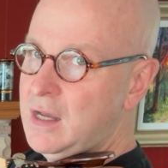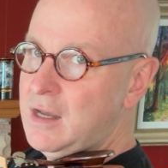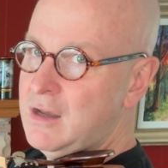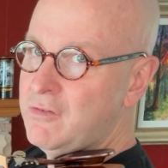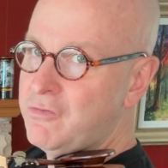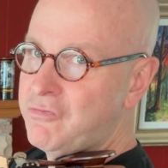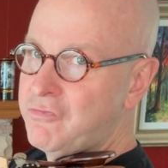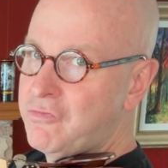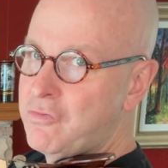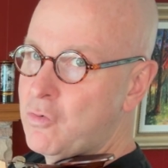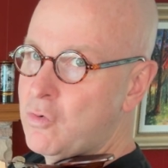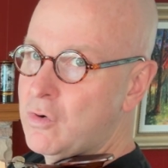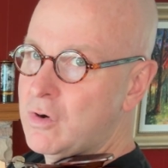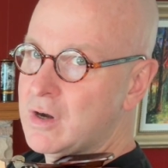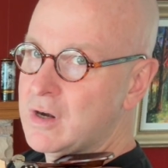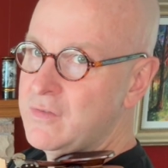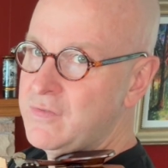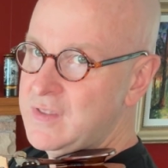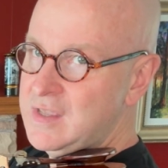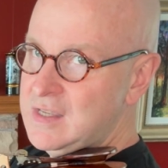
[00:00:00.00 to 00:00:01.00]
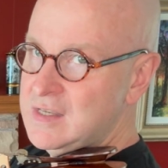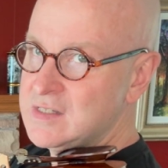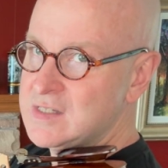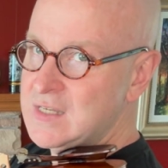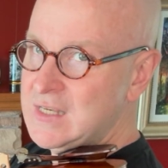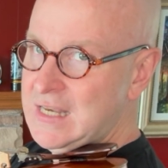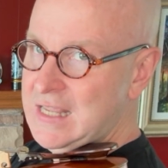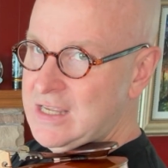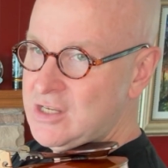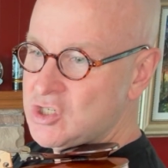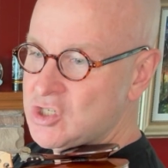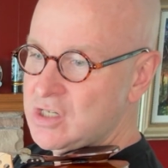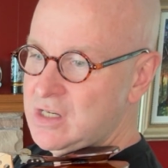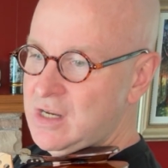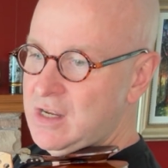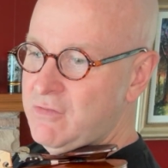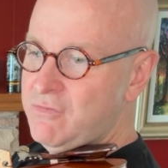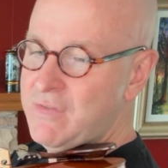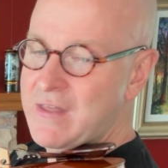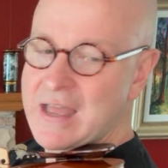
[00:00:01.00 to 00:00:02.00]
for the
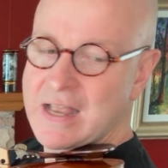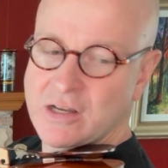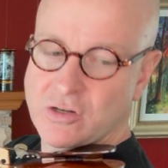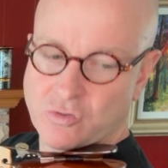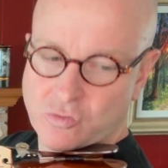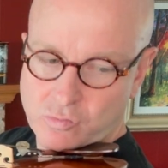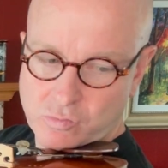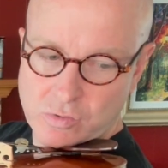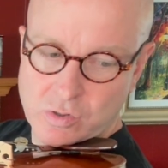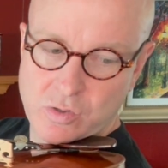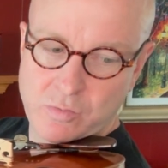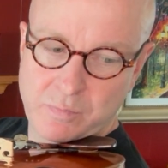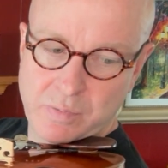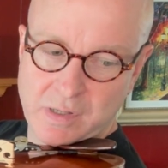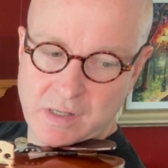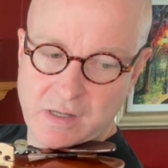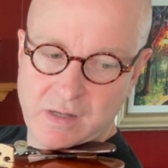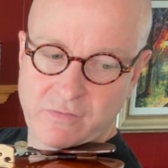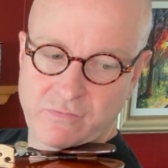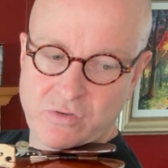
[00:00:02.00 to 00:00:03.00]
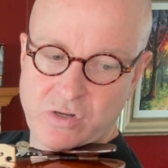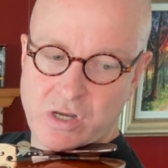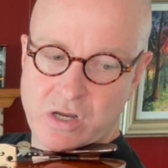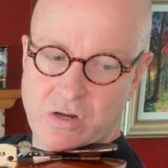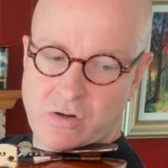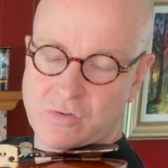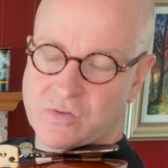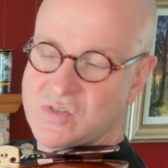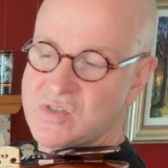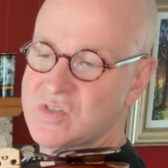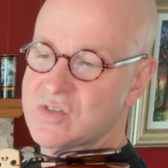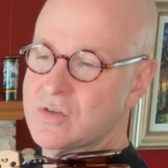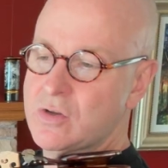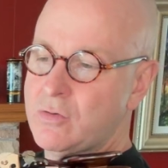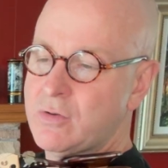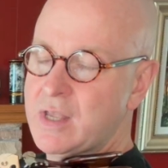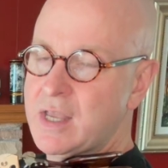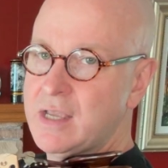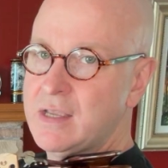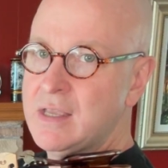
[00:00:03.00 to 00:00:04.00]
intonation of that group of notes,
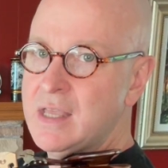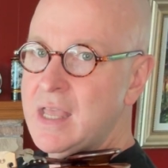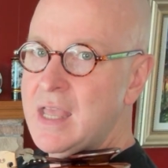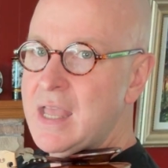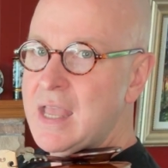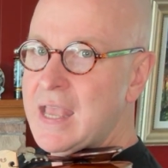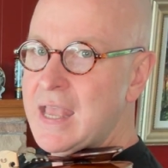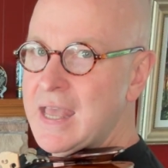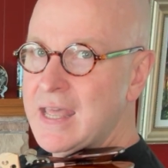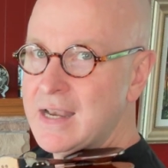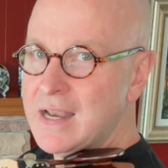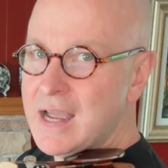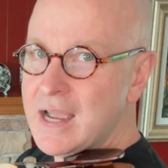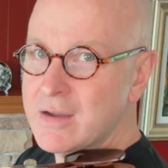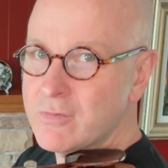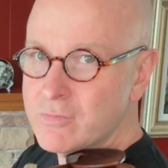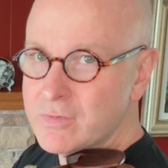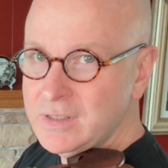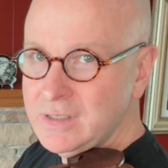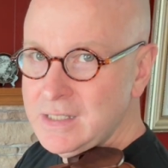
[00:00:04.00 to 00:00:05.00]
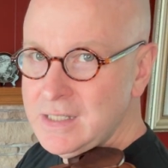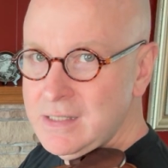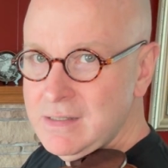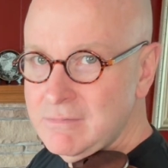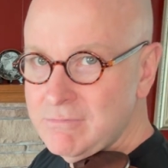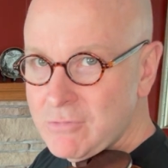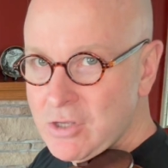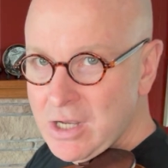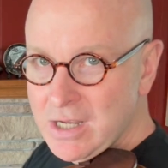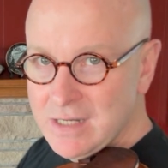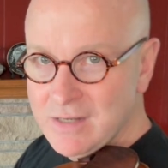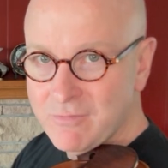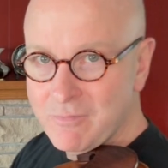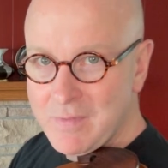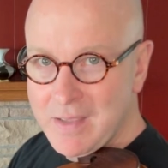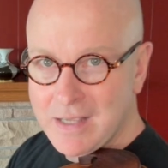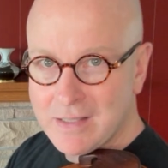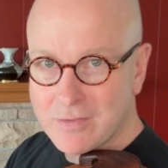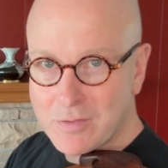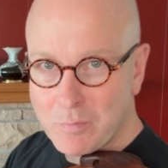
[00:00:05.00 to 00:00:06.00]
okay? And I really kind of
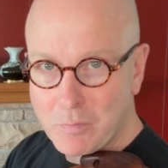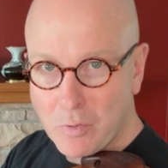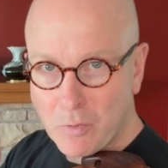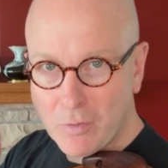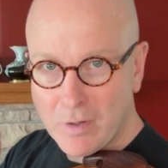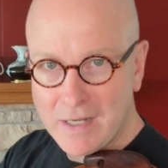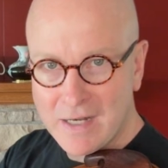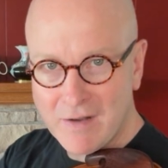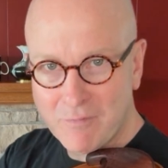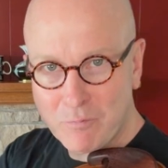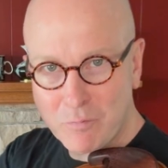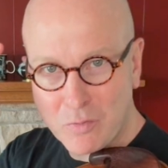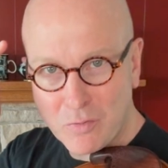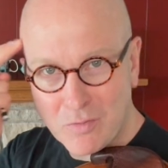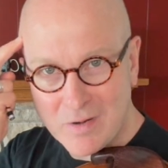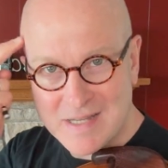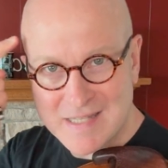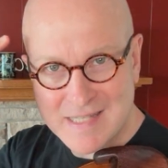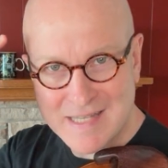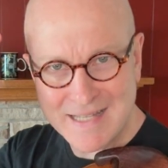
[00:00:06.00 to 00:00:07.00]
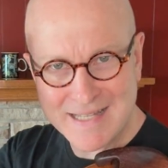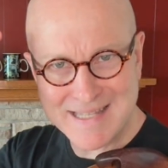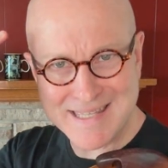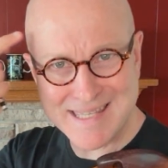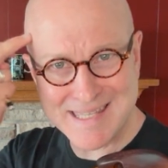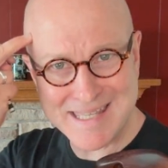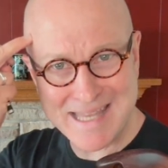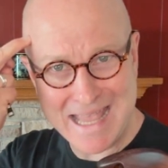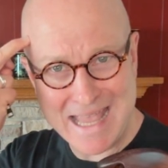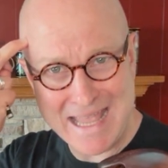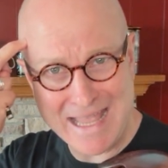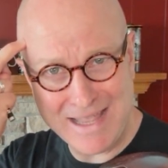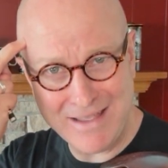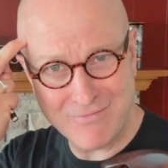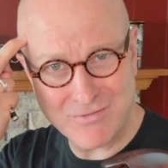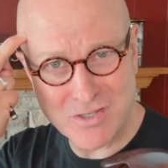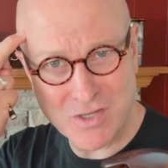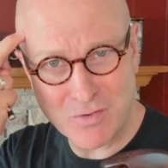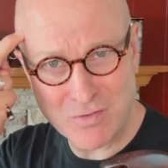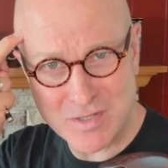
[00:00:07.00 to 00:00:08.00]
make the point of pressing
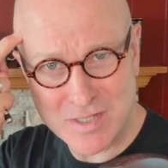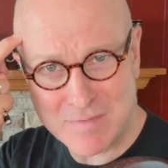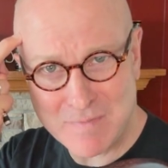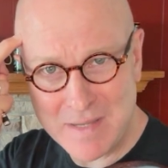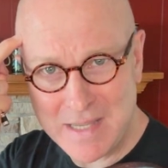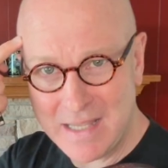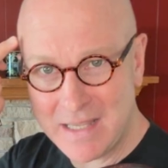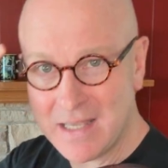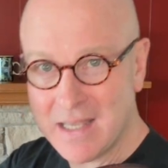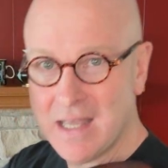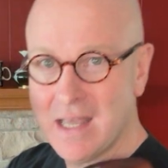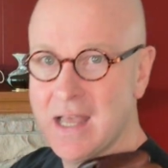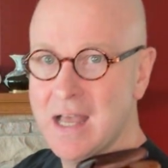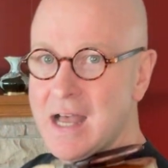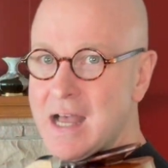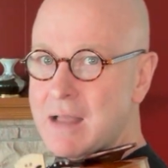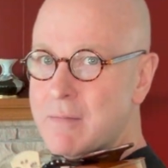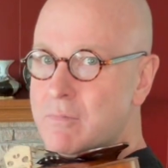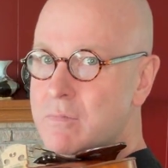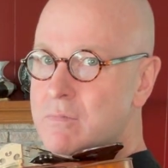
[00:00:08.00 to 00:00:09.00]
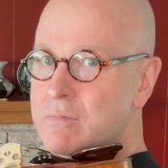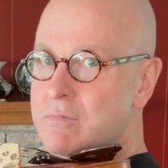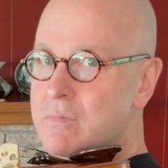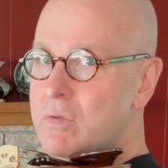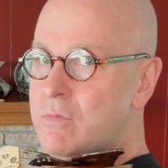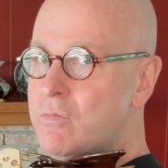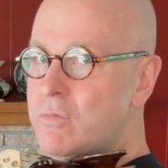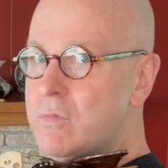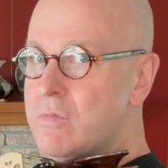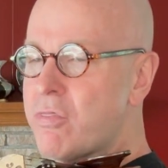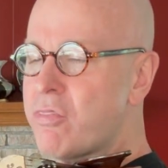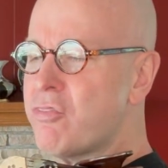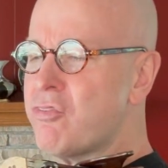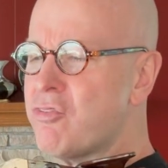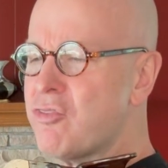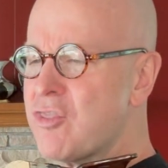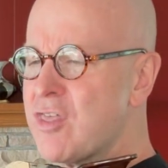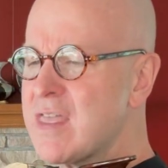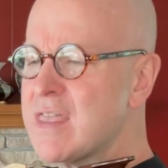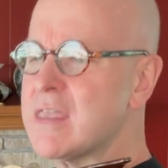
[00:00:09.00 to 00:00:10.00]
save, so to speak. I'm
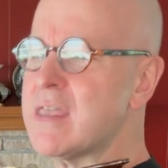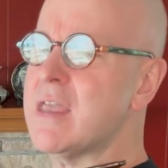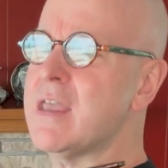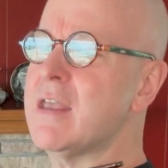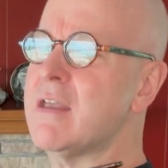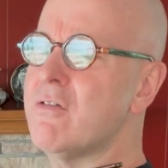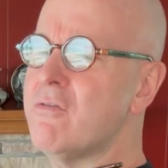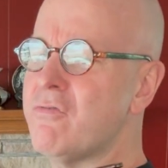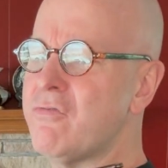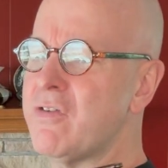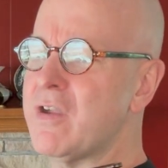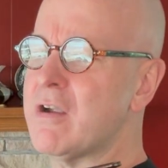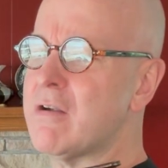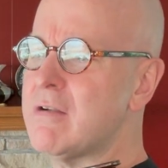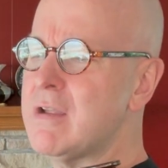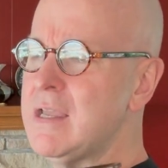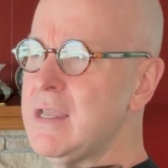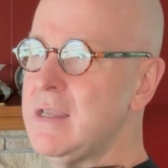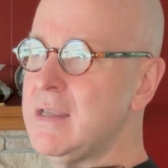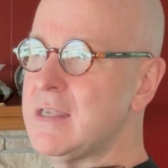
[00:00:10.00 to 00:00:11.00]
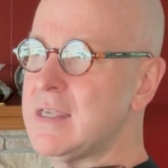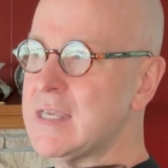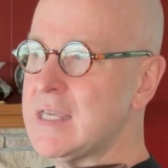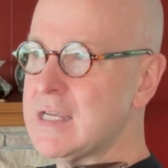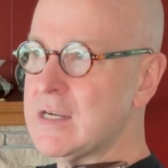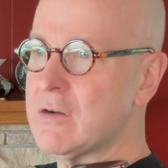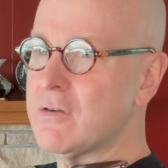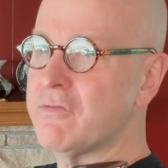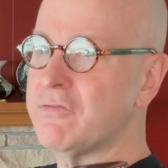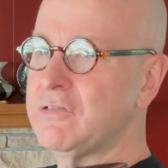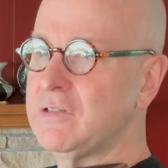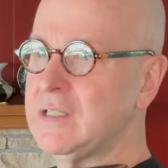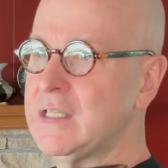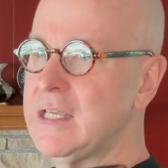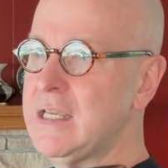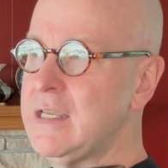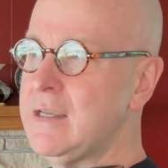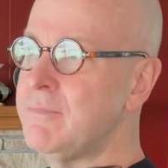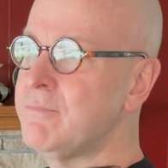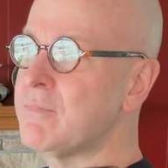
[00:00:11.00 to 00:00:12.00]
thinking very
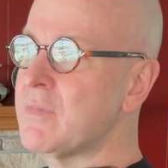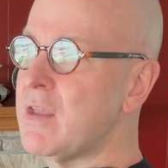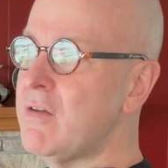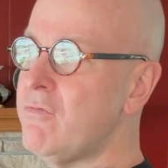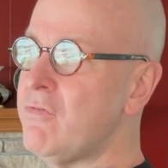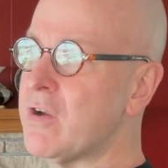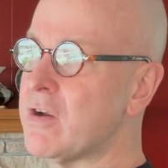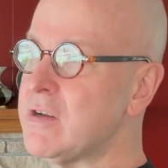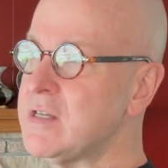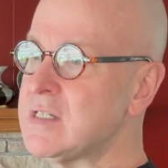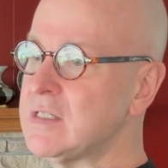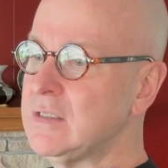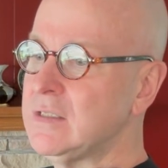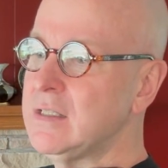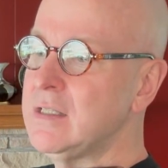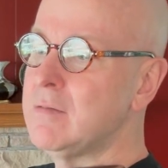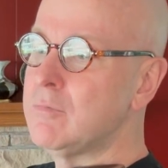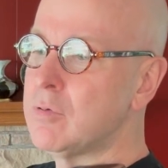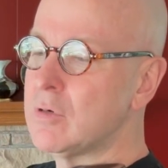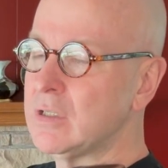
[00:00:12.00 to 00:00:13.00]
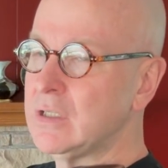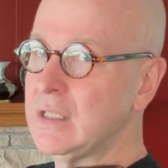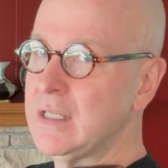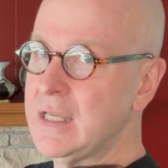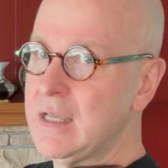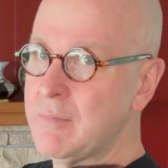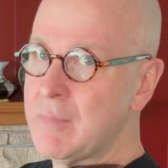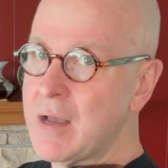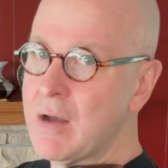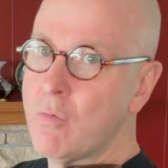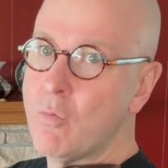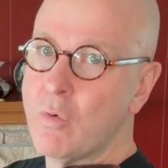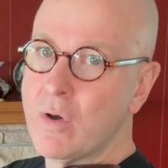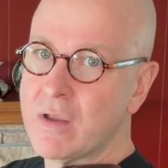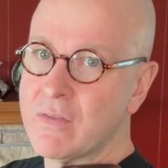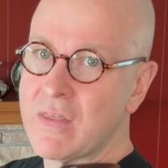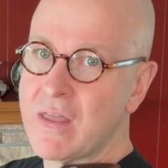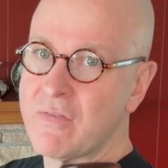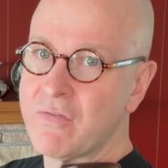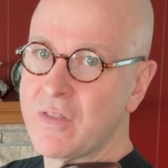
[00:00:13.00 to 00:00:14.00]
carefully, very deliberately about
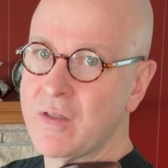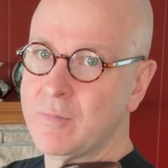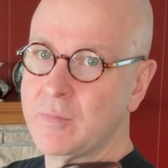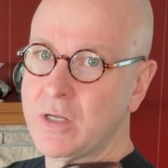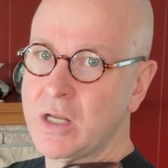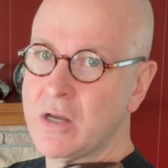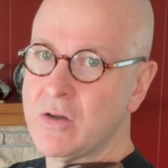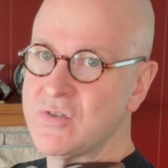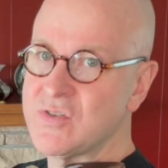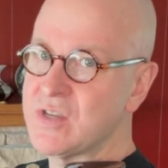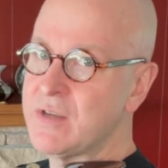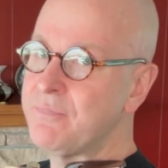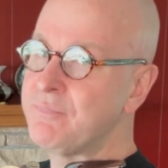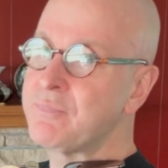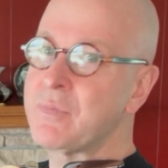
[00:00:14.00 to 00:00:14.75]
where that thumb goes.